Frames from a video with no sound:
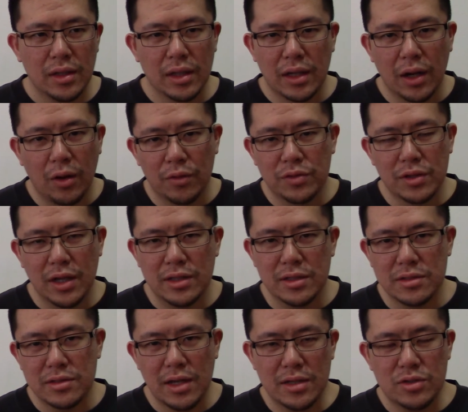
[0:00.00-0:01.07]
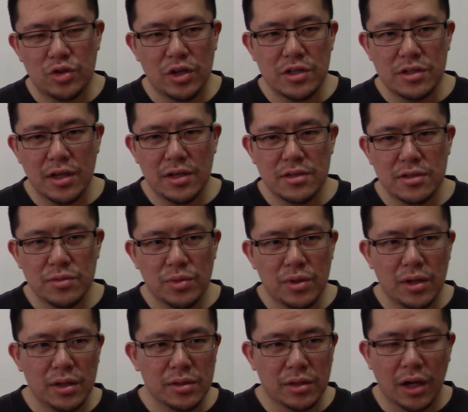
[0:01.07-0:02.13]
they got off the, at the, that train station
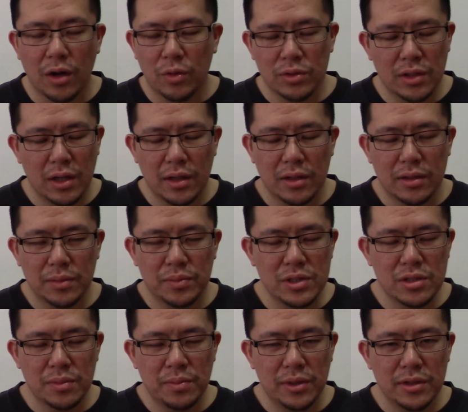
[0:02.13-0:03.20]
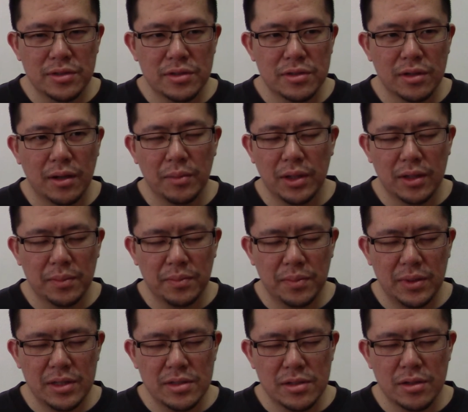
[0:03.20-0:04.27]
and got on that uh, piece of bus. I mean the
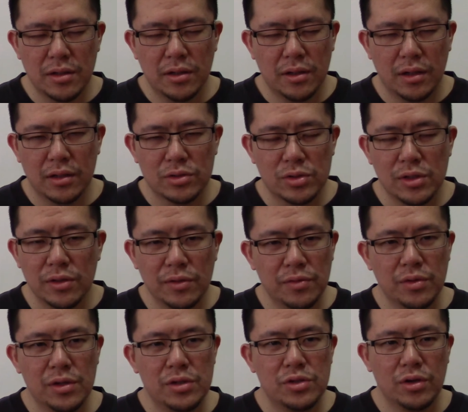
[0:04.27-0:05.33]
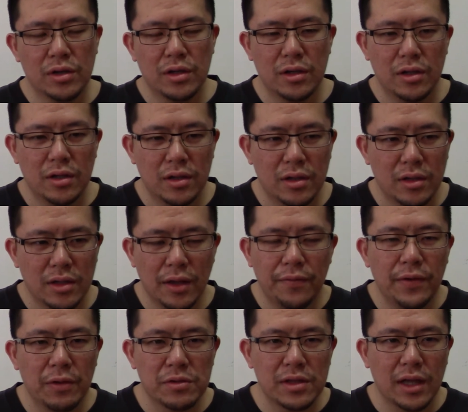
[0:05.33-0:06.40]
pizza uh, delivery truck.
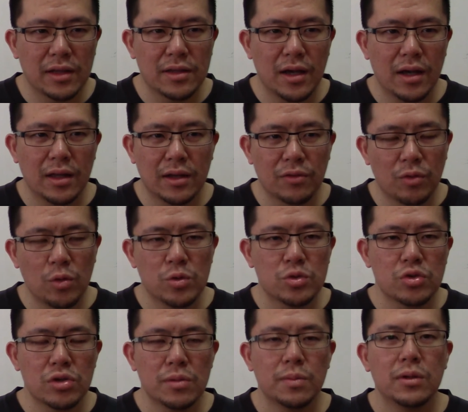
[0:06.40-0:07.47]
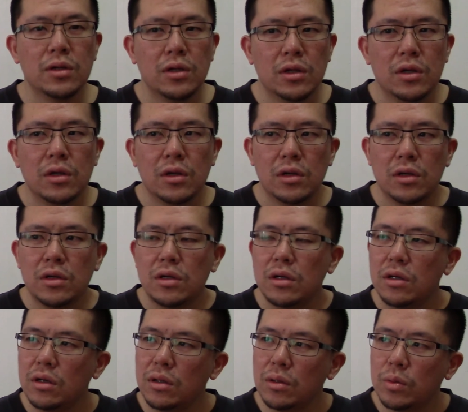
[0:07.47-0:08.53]
That felt like that, like a road trip.
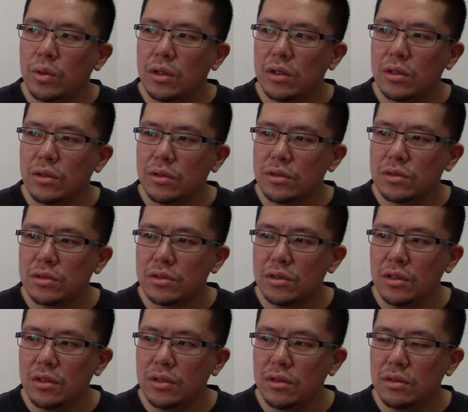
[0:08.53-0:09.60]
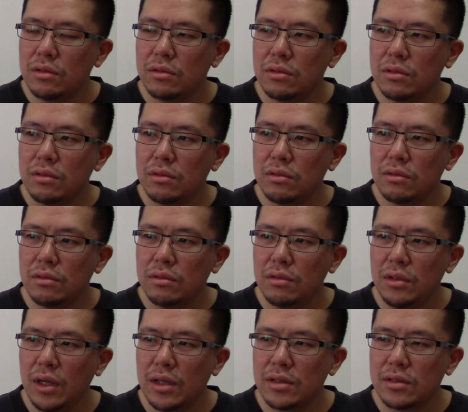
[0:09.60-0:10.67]
Oh, what else? It,
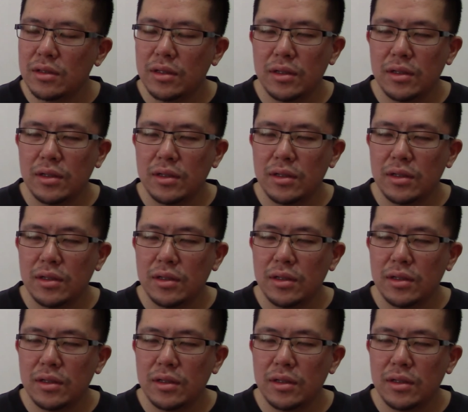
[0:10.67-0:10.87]
yeah